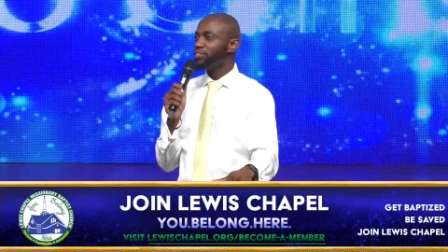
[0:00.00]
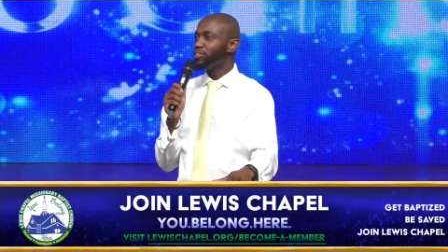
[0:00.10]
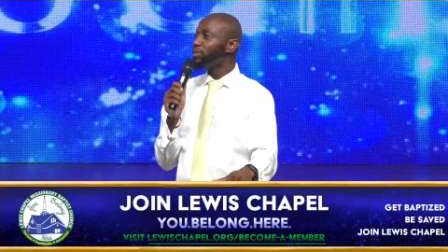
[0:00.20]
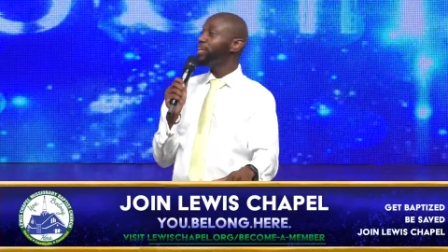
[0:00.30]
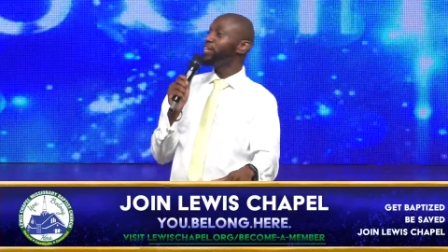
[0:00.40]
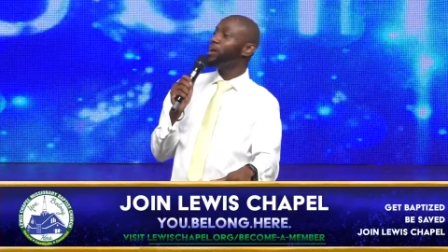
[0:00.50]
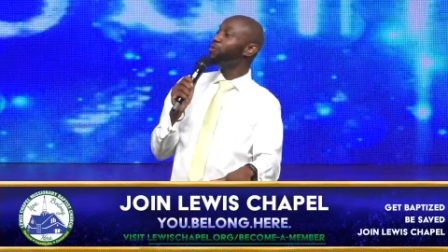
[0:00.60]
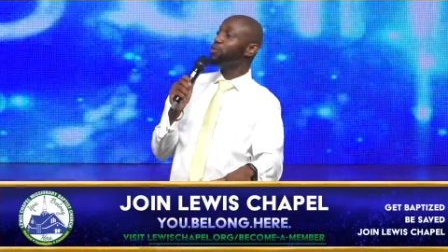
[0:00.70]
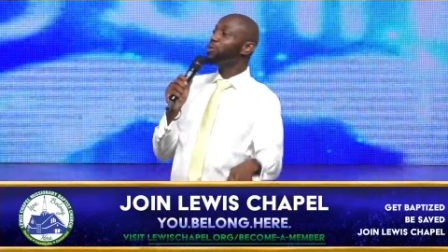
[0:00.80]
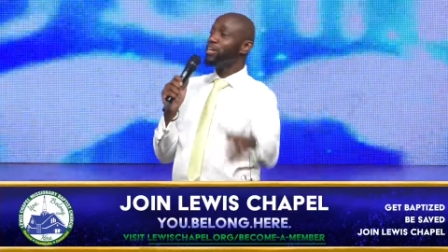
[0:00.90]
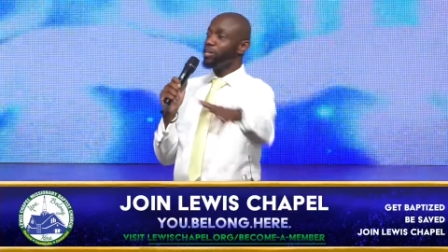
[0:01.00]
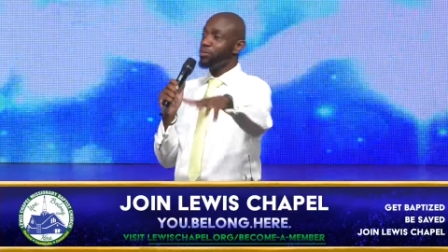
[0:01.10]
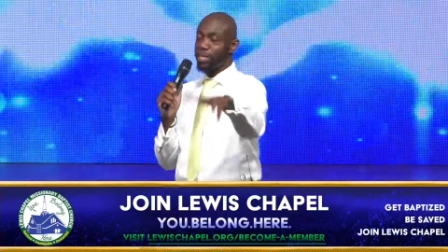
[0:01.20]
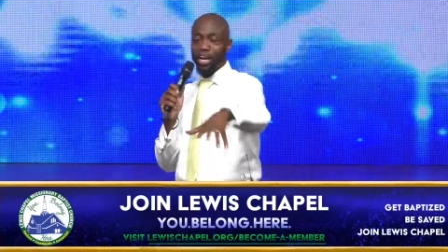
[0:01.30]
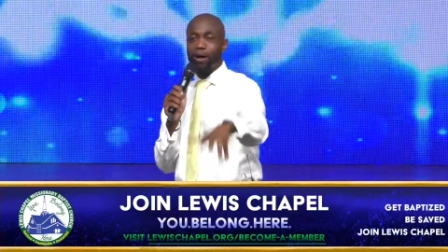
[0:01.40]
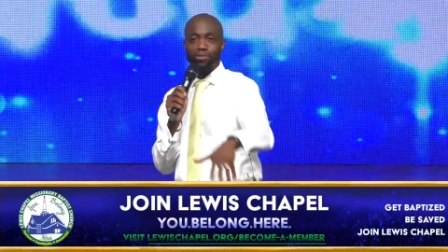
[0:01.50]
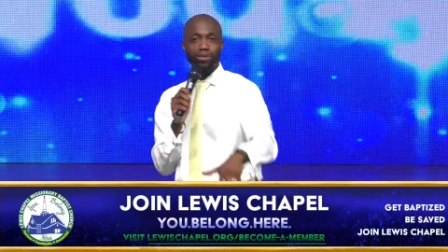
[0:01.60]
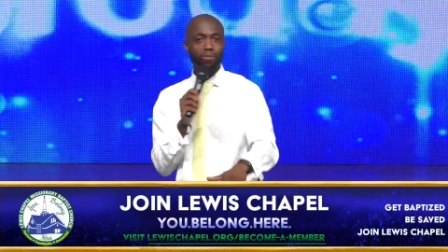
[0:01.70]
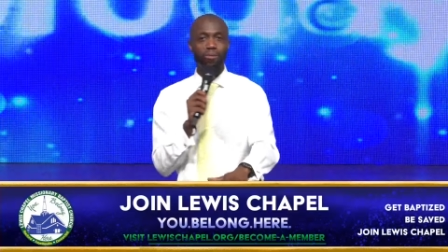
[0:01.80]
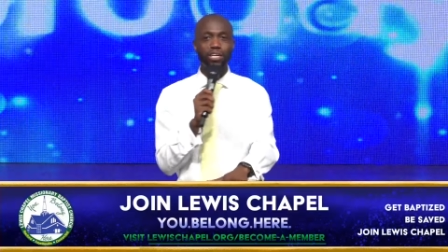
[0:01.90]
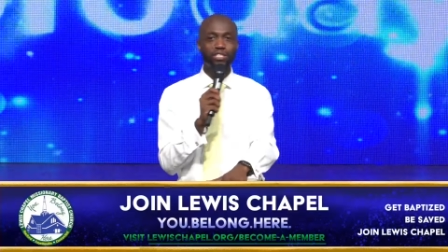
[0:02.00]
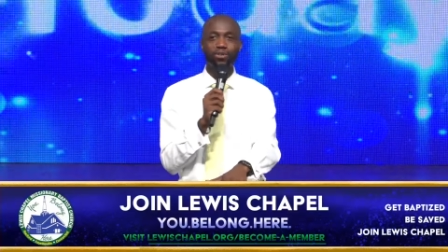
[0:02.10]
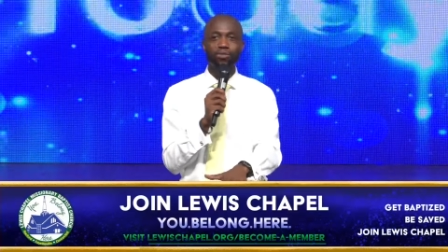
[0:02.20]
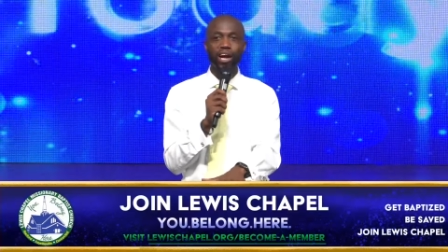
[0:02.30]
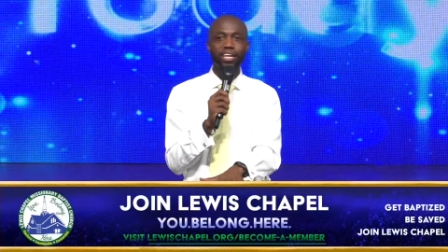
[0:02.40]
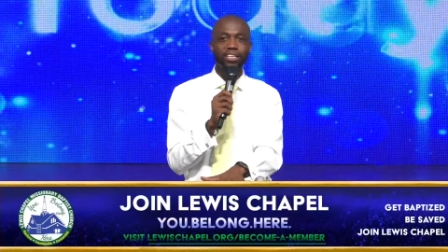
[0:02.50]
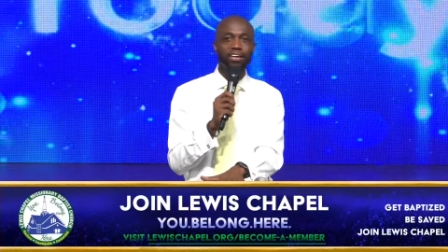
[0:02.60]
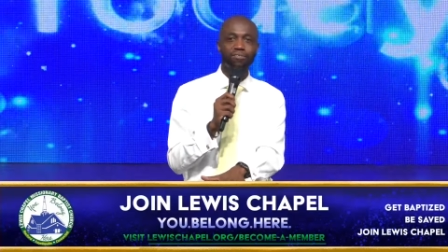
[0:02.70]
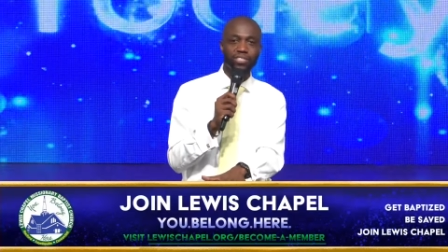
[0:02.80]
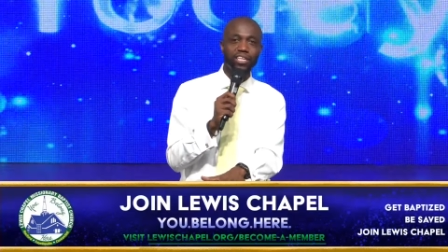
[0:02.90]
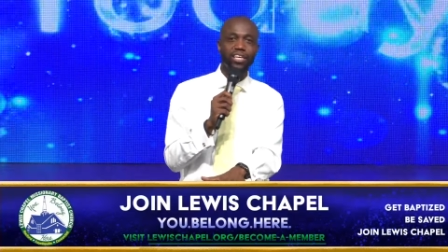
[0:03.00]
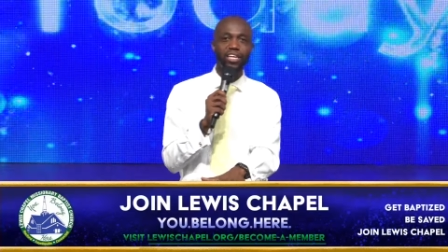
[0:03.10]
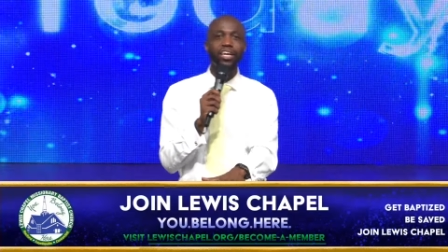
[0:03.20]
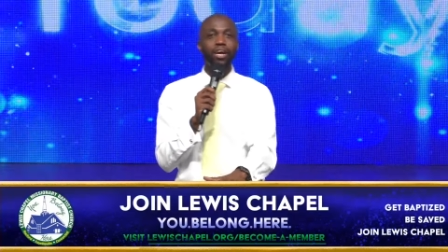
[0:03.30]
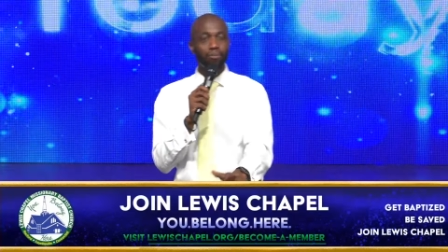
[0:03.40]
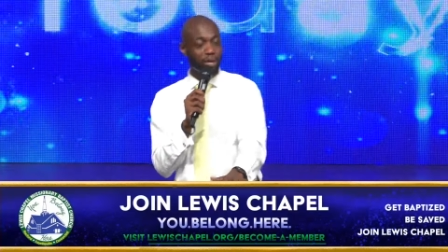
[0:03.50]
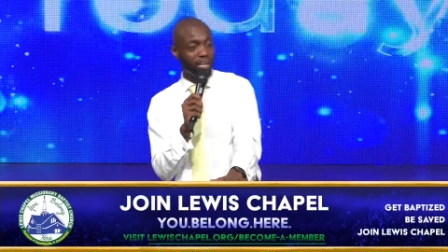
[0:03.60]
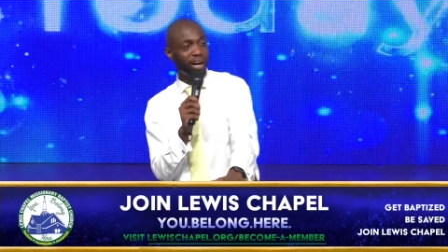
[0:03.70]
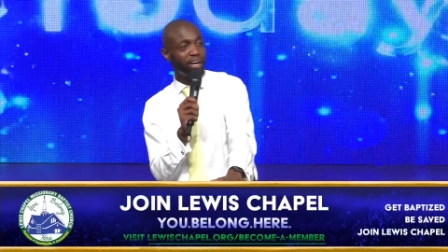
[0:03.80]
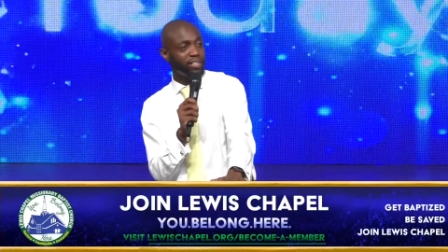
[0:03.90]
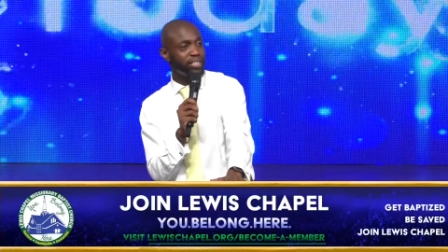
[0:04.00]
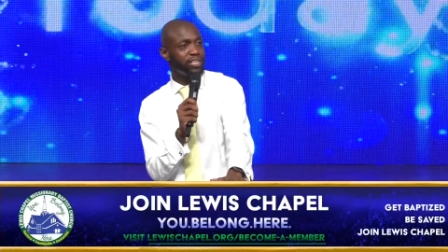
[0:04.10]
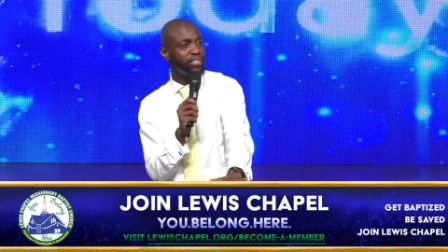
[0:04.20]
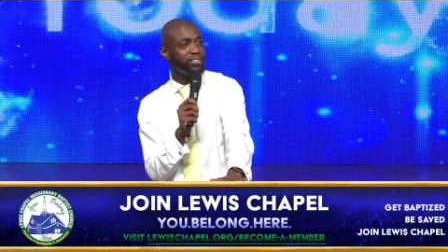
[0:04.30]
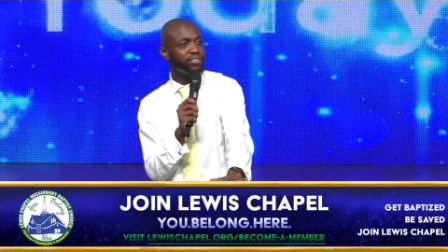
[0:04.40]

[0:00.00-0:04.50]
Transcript: You didn't know. You didn't know that God was going to place you right in their vicinity, but God did.